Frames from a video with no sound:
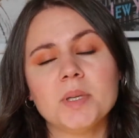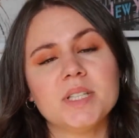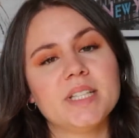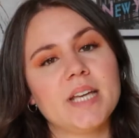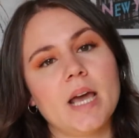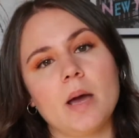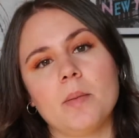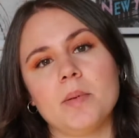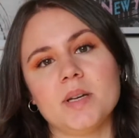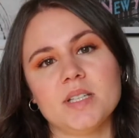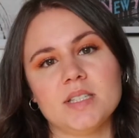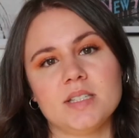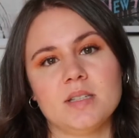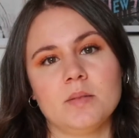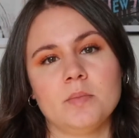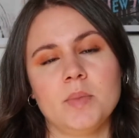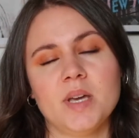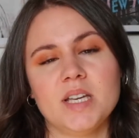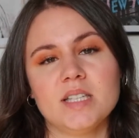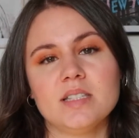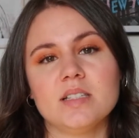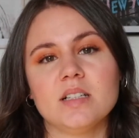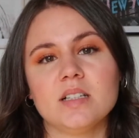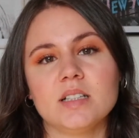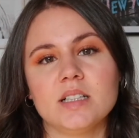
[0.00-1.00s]
But yeah,
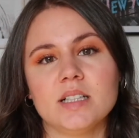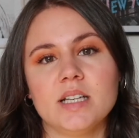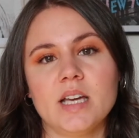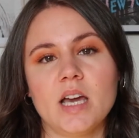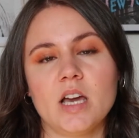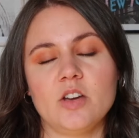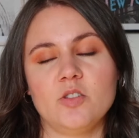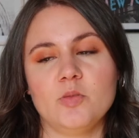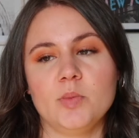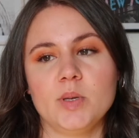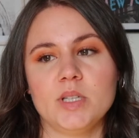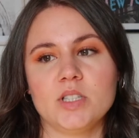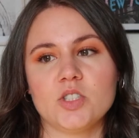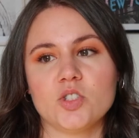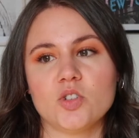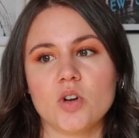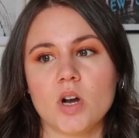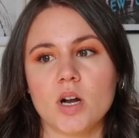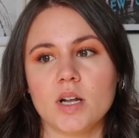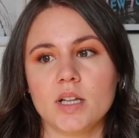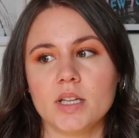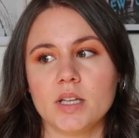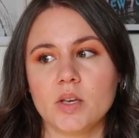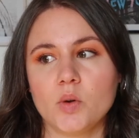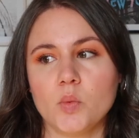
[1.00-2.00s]
basically I've been
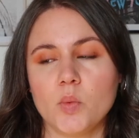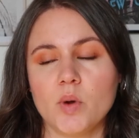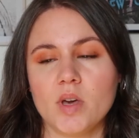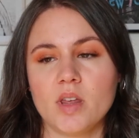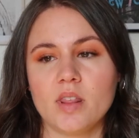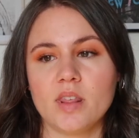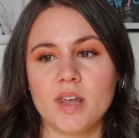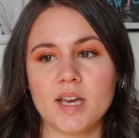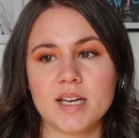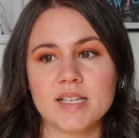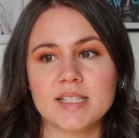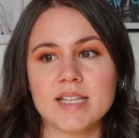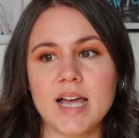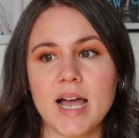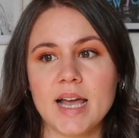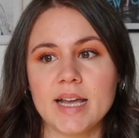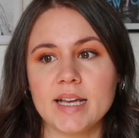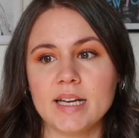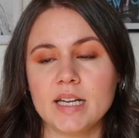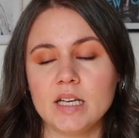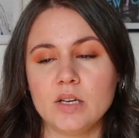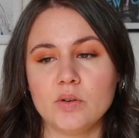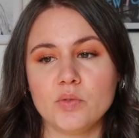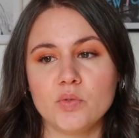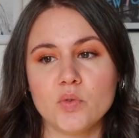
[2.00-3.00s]
struggling with
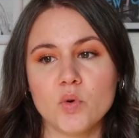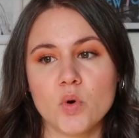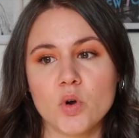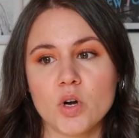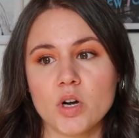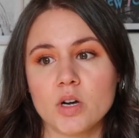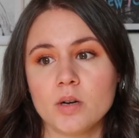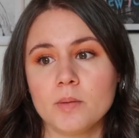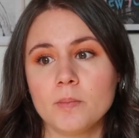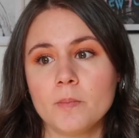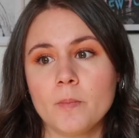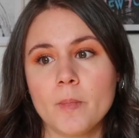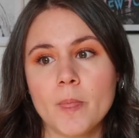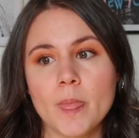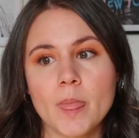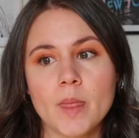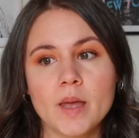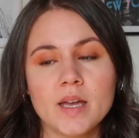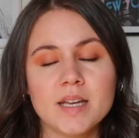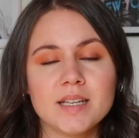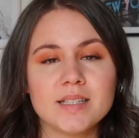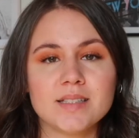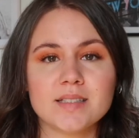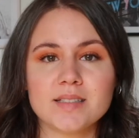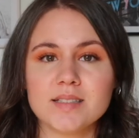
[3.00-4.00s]
anxiety for
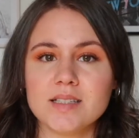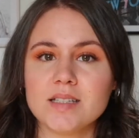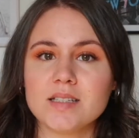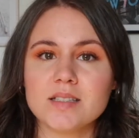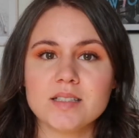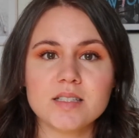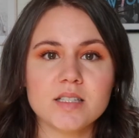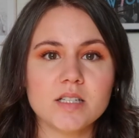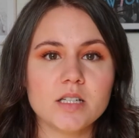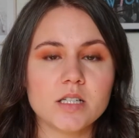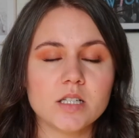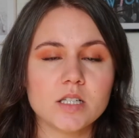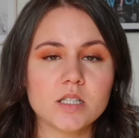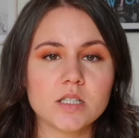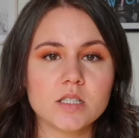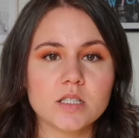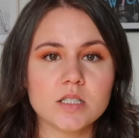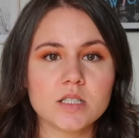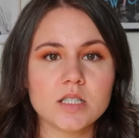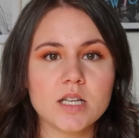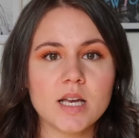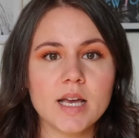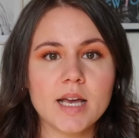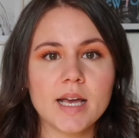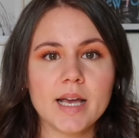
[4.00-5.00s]
6
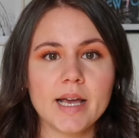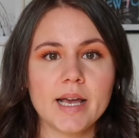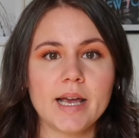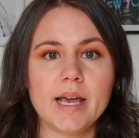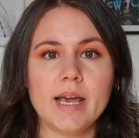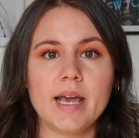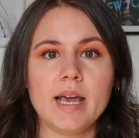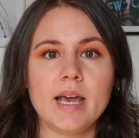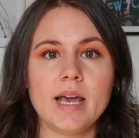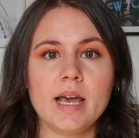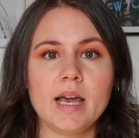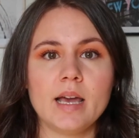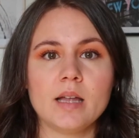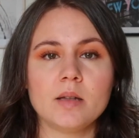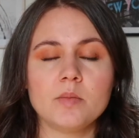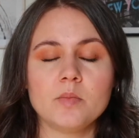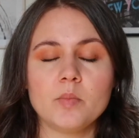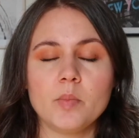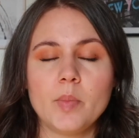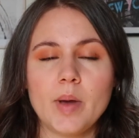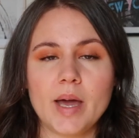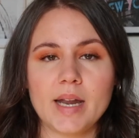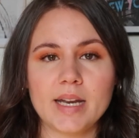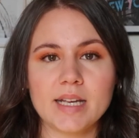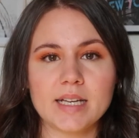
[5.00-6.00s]
years,
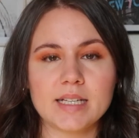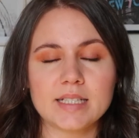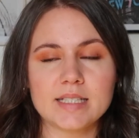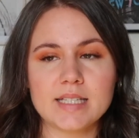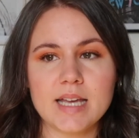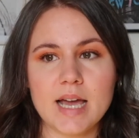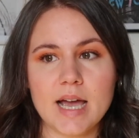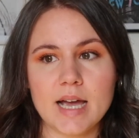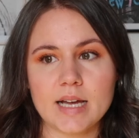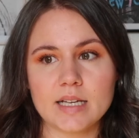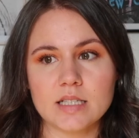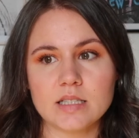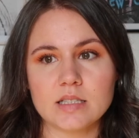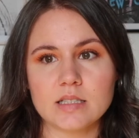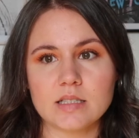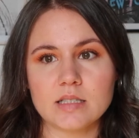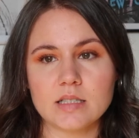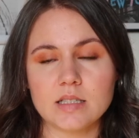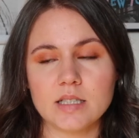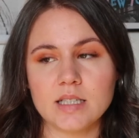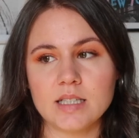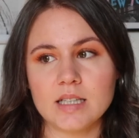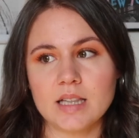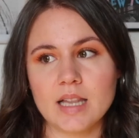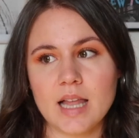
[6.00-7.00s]
and panic attacks,
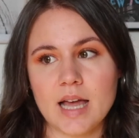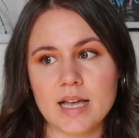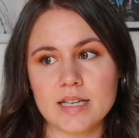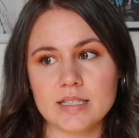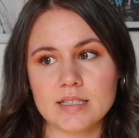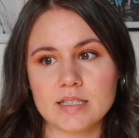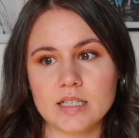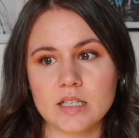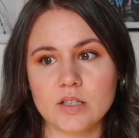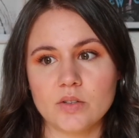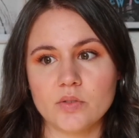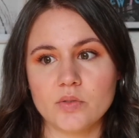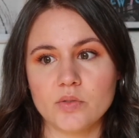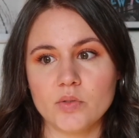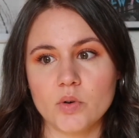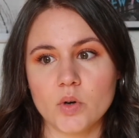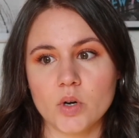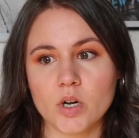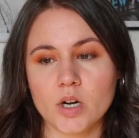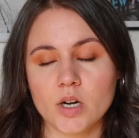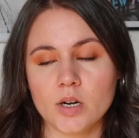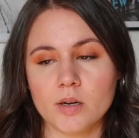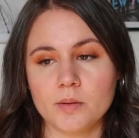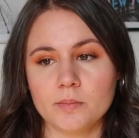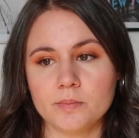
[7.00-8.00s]
it lasted
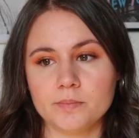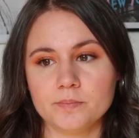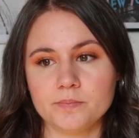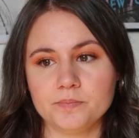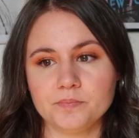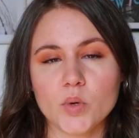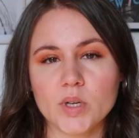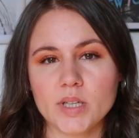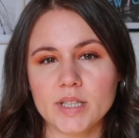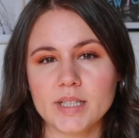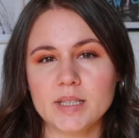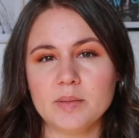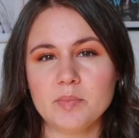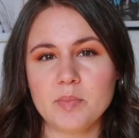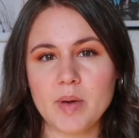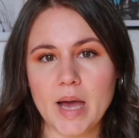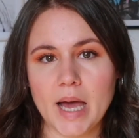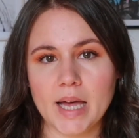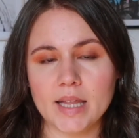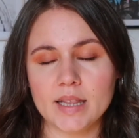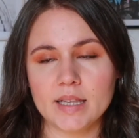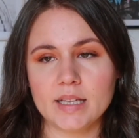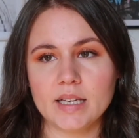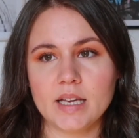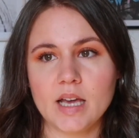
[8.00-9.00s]
for really
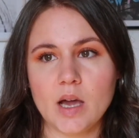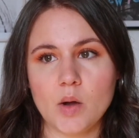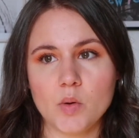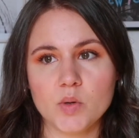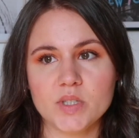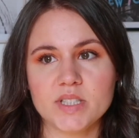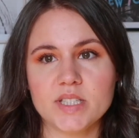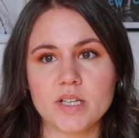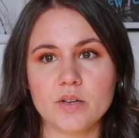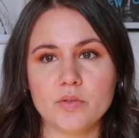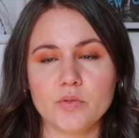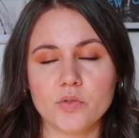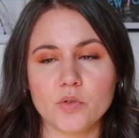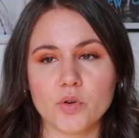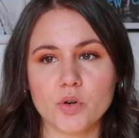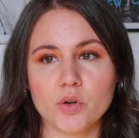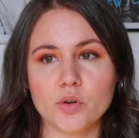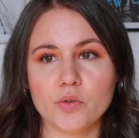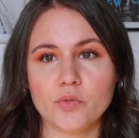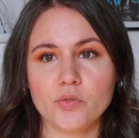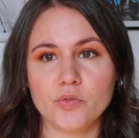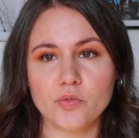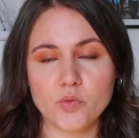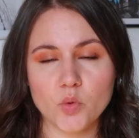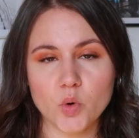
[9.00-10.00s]
badly, I would say
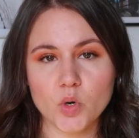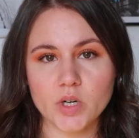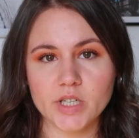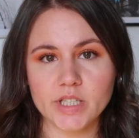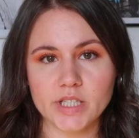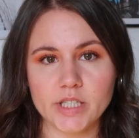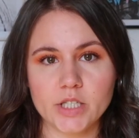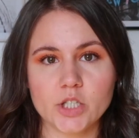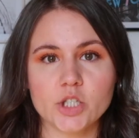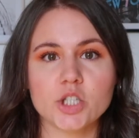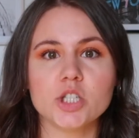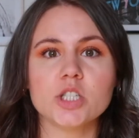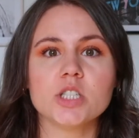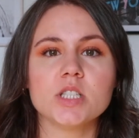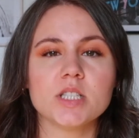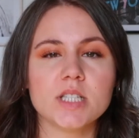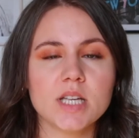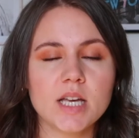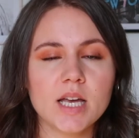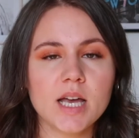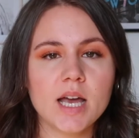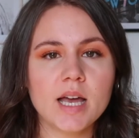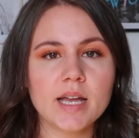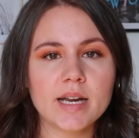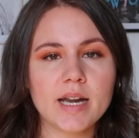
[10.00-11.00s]
for 4
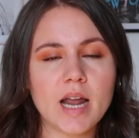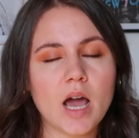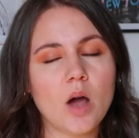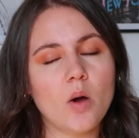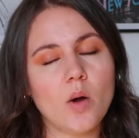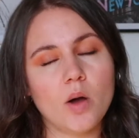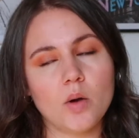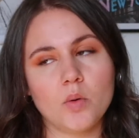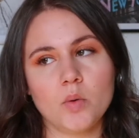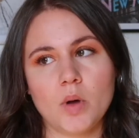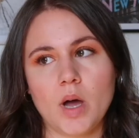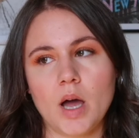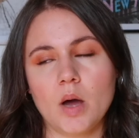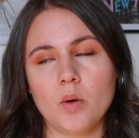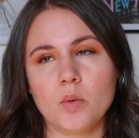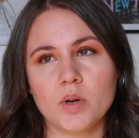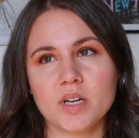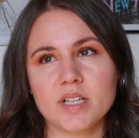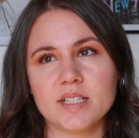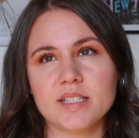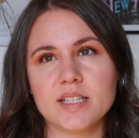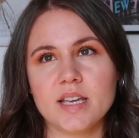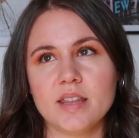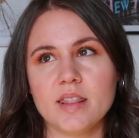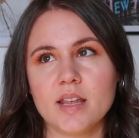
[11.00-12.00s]
years. Now I
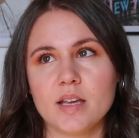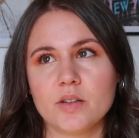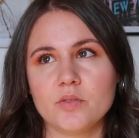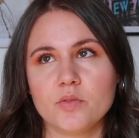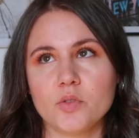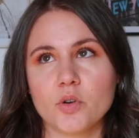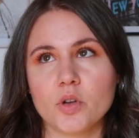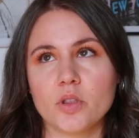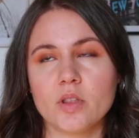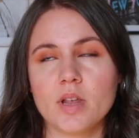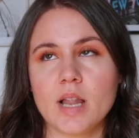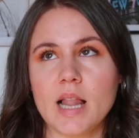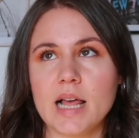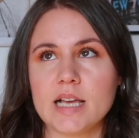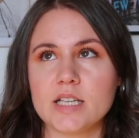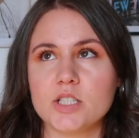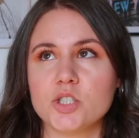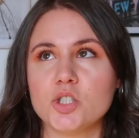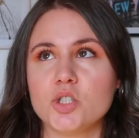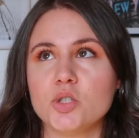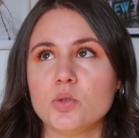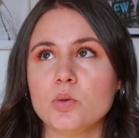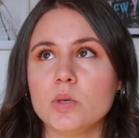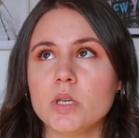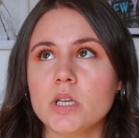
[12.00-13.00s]
want to say that for the
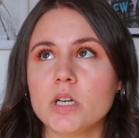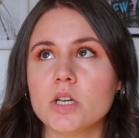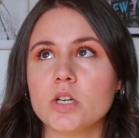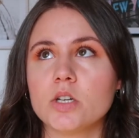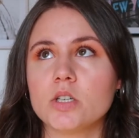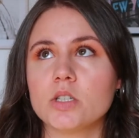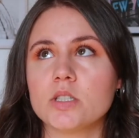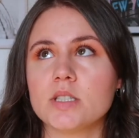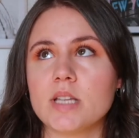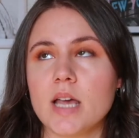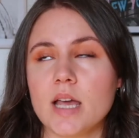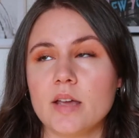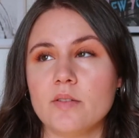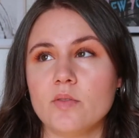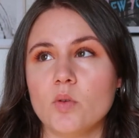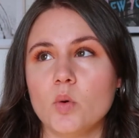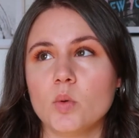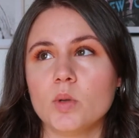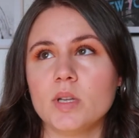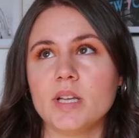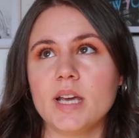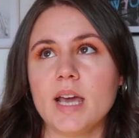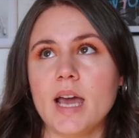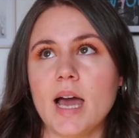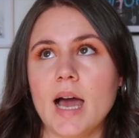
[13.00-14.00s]
last 2 years I've
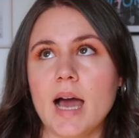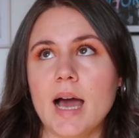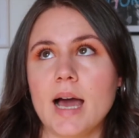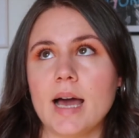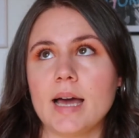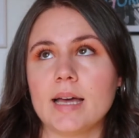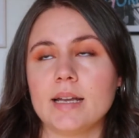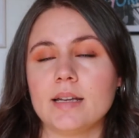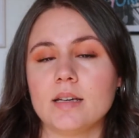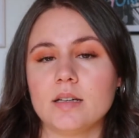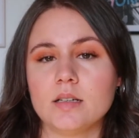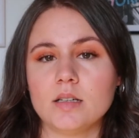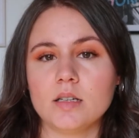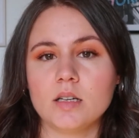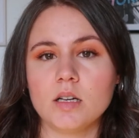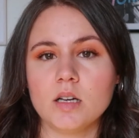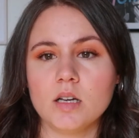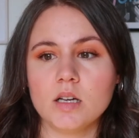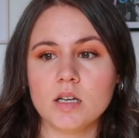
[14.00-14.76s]
only had